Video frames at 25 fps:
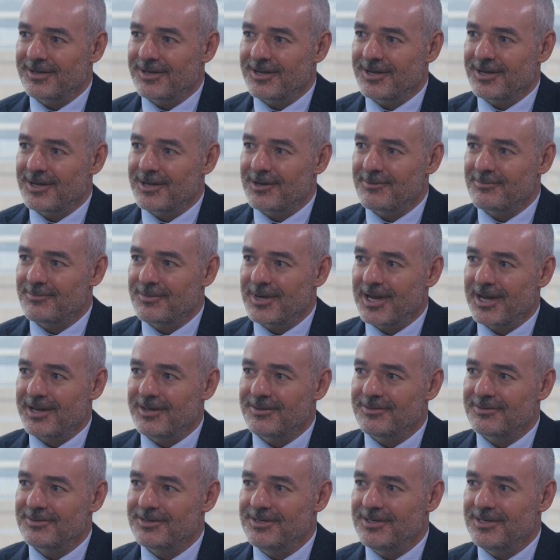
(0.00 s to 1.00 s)

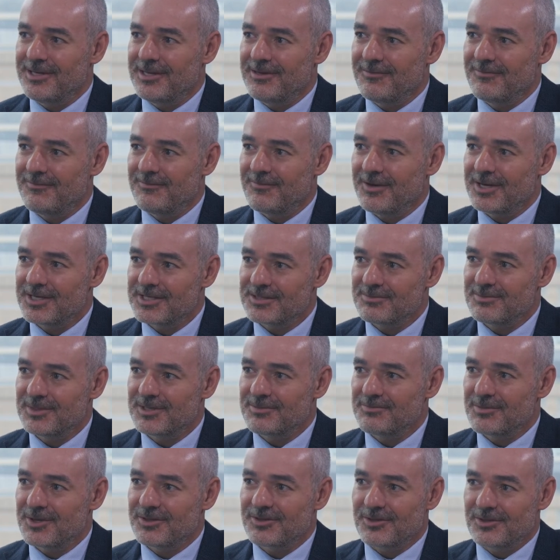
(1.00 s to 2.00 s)
and the
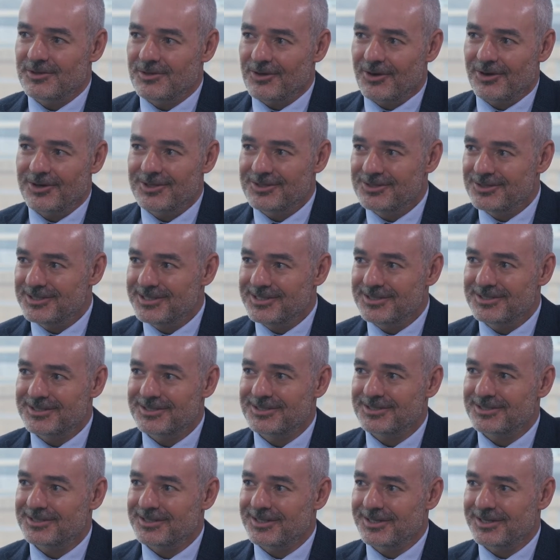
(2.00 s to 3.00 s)
investment
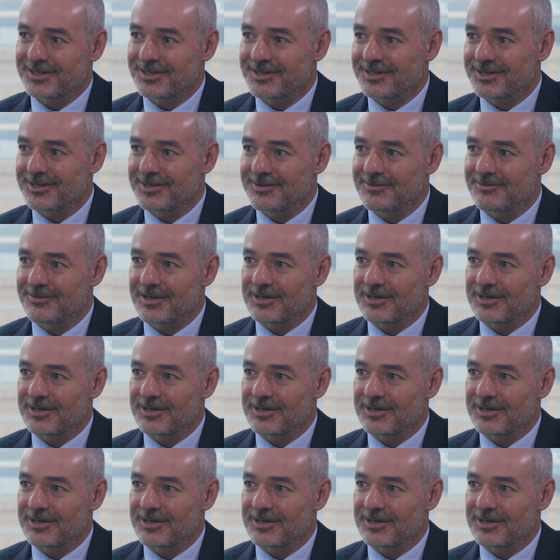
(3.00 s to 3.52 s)
methodologies